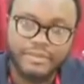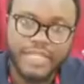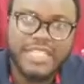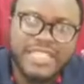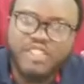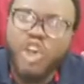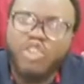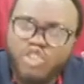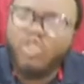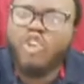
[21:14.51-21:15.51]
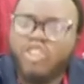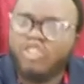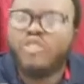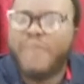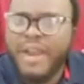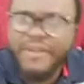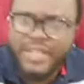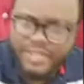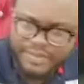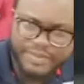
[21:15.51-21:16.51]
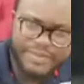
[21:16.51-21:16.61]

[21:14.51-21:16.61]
It is also customary